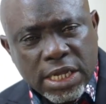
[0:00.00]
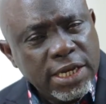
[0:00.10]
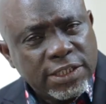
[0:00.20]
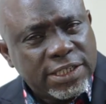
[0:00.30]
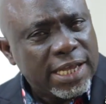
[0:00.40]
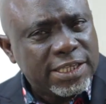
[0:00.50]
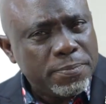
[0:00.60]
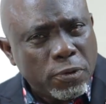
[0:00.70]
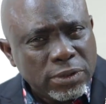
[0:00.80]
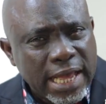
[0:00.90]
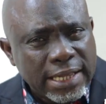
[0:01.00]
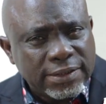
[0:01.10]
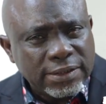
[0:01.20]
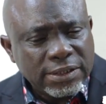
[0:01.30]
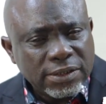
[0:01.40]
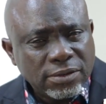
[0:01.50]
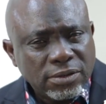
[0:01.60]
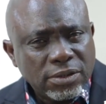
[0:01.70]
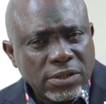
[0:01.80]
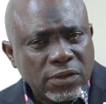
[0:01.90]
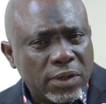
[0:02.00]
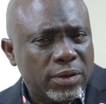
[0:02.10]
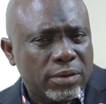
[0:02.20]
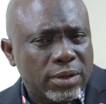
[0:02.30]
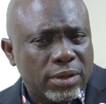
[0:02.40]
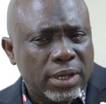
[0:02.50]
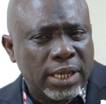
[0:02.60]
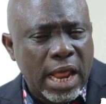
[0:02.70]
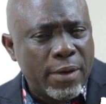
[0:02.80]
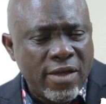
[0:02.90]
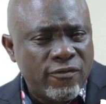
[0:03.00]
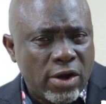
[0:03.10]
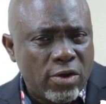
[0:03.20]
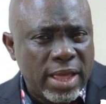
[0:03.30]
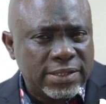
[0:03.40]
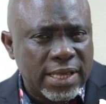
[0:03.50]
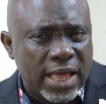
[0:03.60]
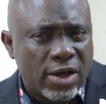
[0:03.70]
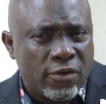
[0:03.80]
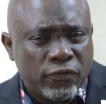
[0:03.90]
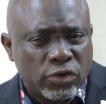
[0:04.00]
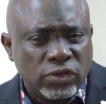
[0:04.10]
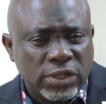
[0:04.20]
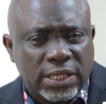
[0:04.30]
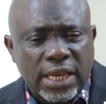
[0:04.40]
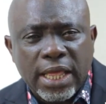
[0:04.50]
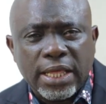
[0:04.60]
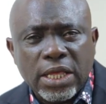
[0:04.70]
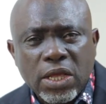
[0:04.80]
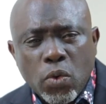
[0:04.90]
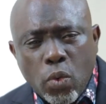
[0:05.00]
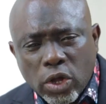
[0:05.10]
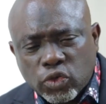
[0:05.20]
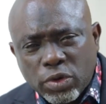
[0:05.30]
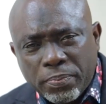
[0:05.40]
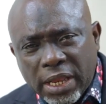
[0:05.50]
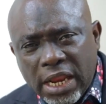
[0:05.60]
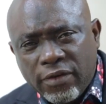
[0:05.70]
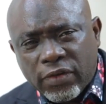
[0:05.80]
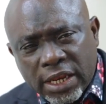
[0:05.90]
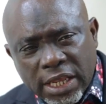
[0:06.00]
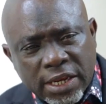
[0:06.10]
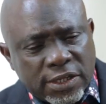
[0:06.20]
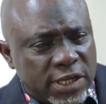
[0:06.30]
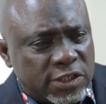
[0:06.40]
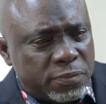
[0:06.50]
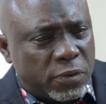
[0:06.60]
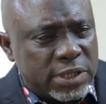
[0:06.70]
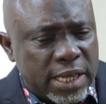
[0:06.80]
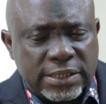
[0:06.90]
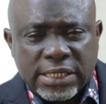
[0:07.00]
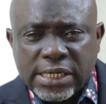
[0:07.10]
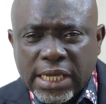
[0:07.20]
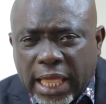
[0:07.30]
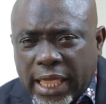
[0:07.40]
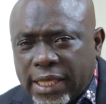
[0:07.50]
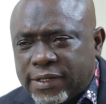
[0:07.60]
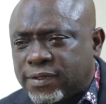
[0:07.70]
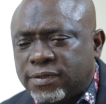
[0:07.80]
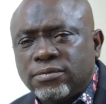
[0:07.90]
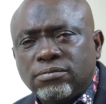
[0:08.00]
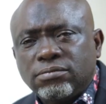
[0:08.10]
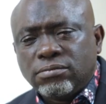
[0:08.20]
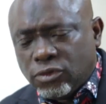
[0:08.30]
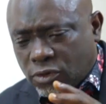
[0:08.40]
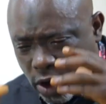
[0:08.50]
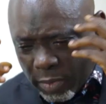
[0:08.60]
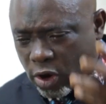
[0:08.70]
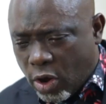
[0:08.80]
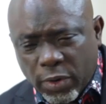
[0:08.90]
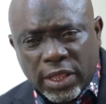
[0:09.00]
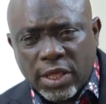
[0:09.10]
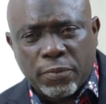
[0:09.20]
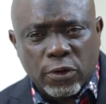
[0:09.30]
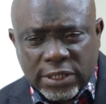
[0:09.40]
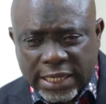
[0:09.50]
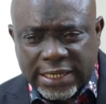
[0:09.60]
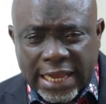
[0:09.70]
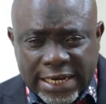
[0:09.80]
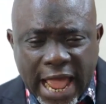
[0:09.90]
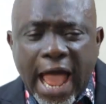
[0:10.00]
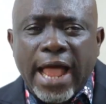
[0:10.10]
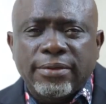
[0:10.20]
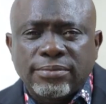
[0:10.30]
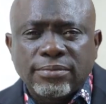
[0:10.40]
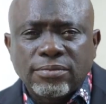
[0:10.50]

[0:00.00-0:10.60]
Initiating projects in our environment here, unfortunately, what we believe in initiating projects is coming up with the project idea,